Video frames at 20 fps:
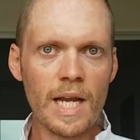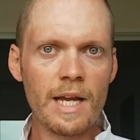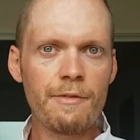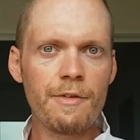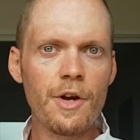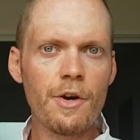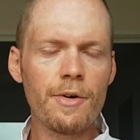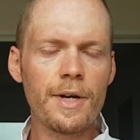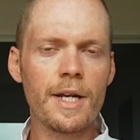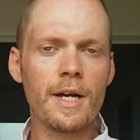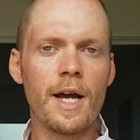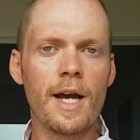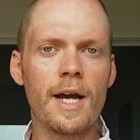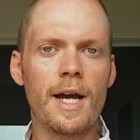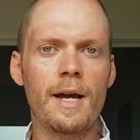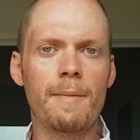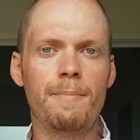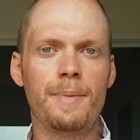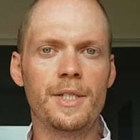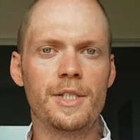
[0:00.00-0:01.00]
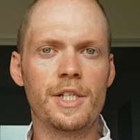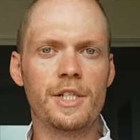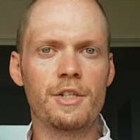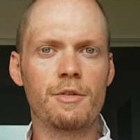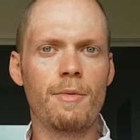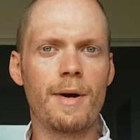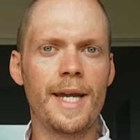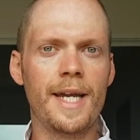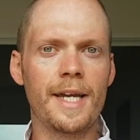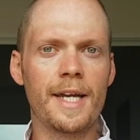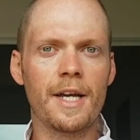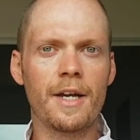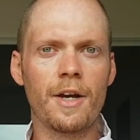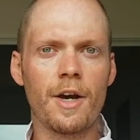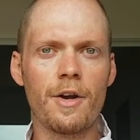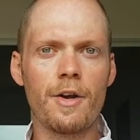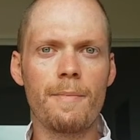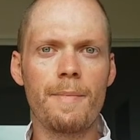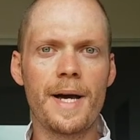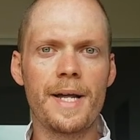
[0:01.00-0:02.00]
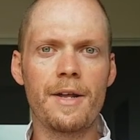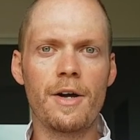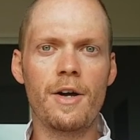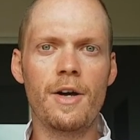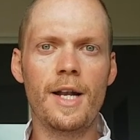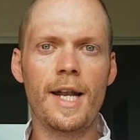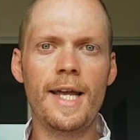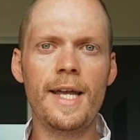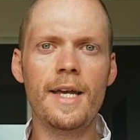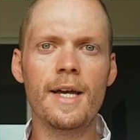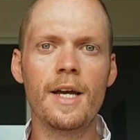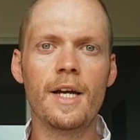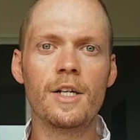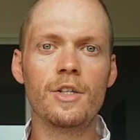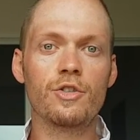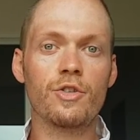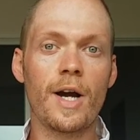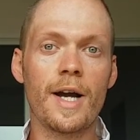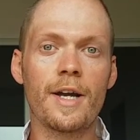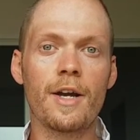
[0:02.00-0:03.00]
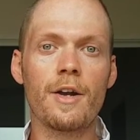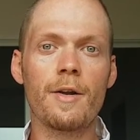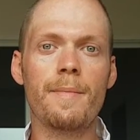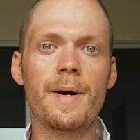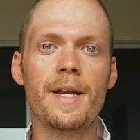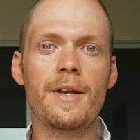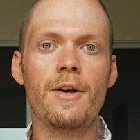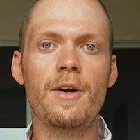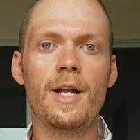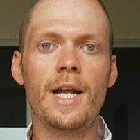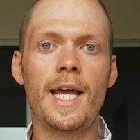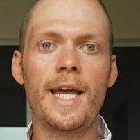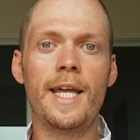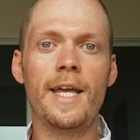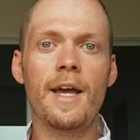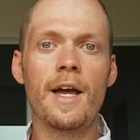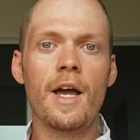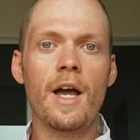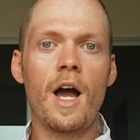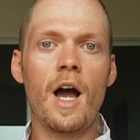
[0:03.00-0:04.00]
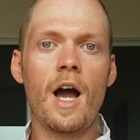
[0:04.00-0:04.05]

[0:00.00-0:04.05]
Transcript: if you're in a position where you can go to bed early, try and go to bed early,